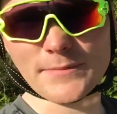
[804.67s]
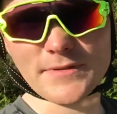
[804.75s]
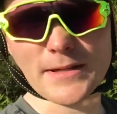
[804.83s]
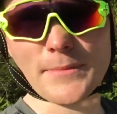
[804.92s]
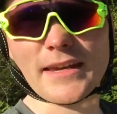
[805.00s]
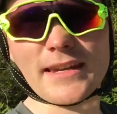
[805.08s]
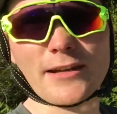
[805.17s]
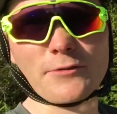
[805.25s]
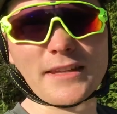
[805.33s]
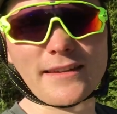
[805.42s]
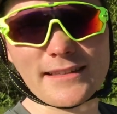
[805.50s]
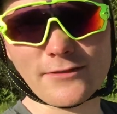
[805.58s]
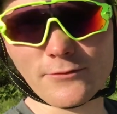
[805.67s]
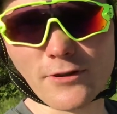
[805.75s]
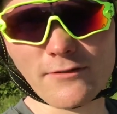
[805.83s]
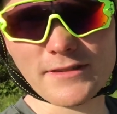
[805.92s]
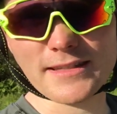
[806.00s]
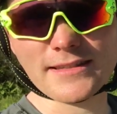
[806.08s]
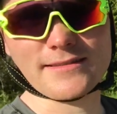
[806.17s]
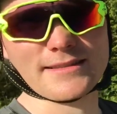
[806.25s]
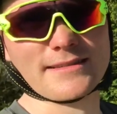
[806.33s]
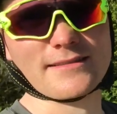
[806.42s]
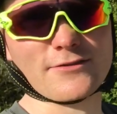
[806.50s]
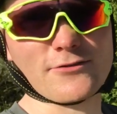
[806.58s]
clips I made here when I did roller skis,
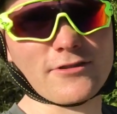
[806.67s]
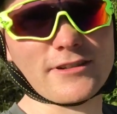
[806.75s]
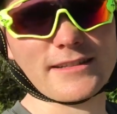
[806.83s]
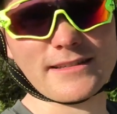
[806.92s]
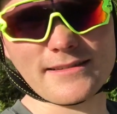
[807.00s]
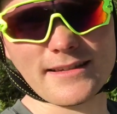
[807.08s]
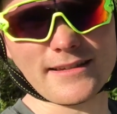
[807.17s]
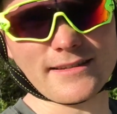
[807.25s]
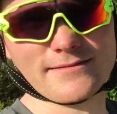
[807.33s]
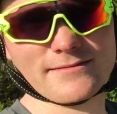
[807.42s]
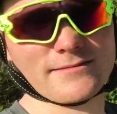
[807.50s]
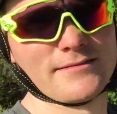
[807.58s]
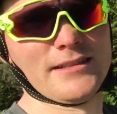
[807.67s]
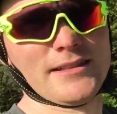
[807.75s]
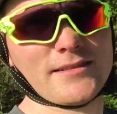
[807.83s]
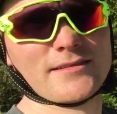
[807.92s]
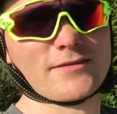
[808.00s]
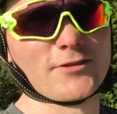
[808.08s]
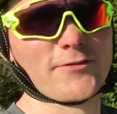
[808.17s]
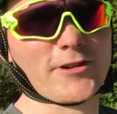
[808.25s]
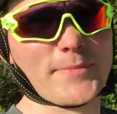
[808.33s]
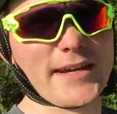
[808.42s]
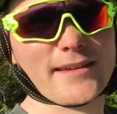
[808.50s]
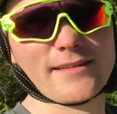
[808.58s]
this is earlier this day. So now we
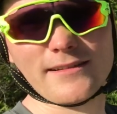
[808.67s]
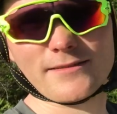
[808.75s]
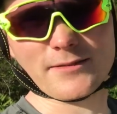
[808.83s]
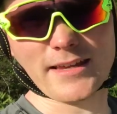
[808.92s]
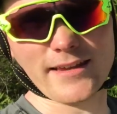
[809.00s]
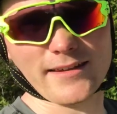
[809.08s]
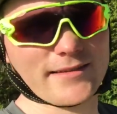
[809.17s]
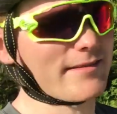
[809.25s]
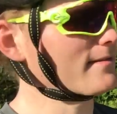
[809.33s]
are back till today.